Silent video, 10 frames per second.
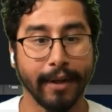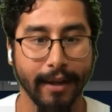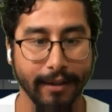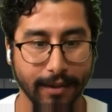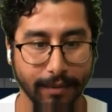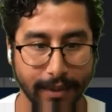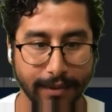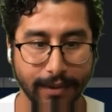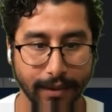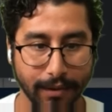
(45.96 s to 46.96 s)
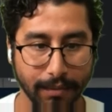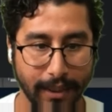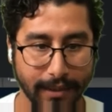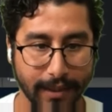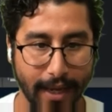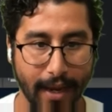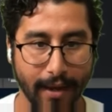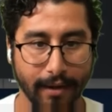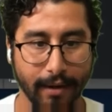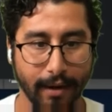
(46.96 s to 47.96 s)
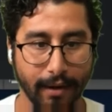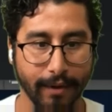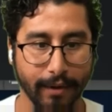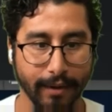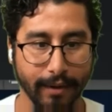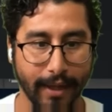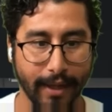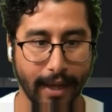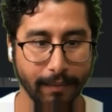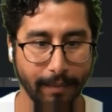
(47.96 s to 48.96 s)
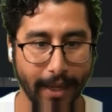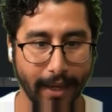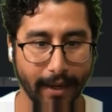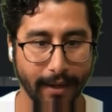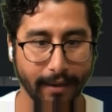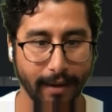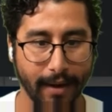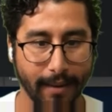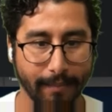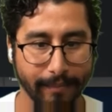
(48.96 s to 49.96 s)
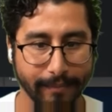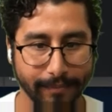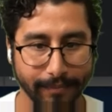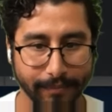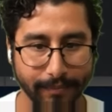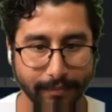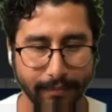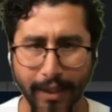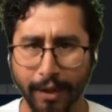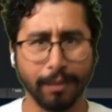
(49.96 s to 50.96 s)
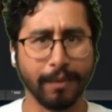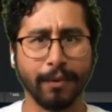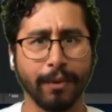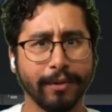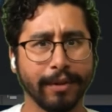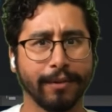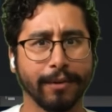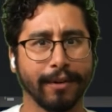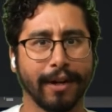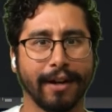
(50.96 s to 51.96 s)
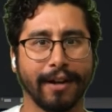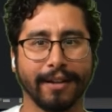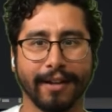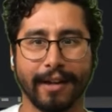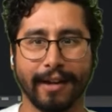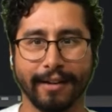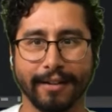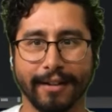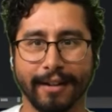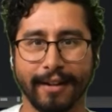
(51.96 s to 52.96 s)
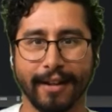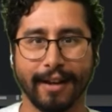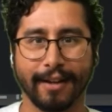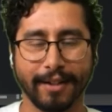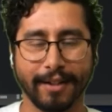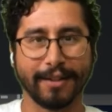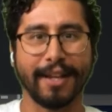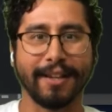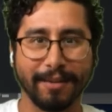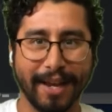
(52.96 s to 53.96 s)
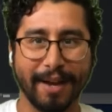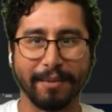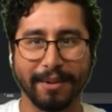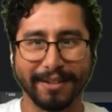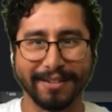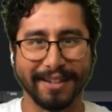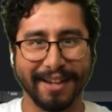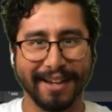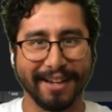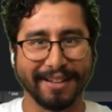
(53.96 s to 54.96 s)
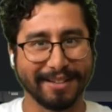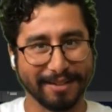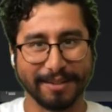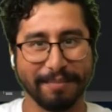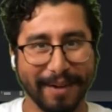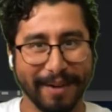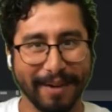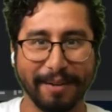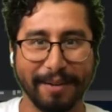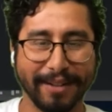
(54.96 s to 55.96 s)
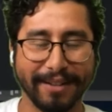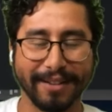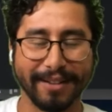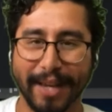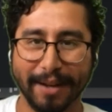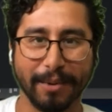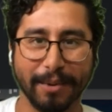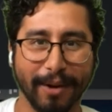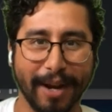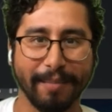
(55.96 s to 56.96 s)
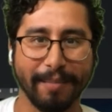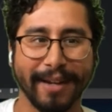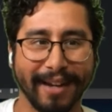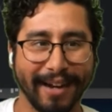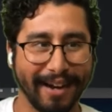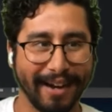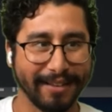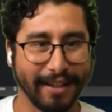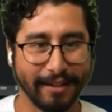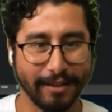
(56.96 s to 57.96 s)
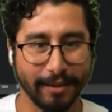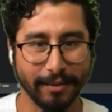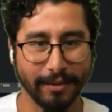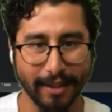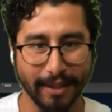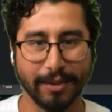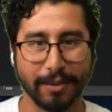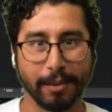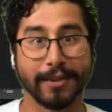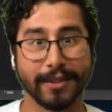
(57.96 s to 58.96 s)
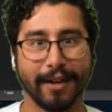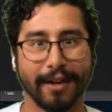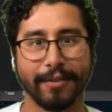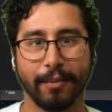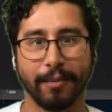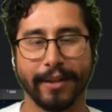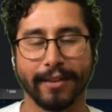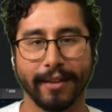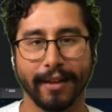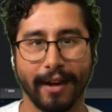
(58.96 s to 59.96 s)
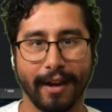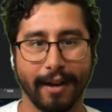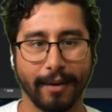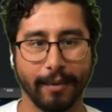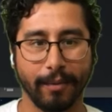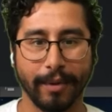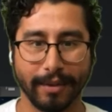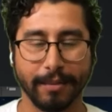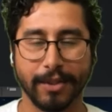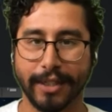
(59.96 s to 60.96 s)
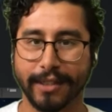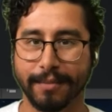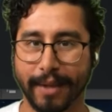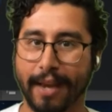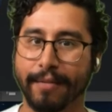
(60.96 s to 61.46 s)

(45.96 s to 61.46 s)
And so this is a 3D scan of our lab that we made. Oh, before I go any further, Derek, thank you. That's awesome. We love the Atom program. They do such cool stuff with the machines that we have in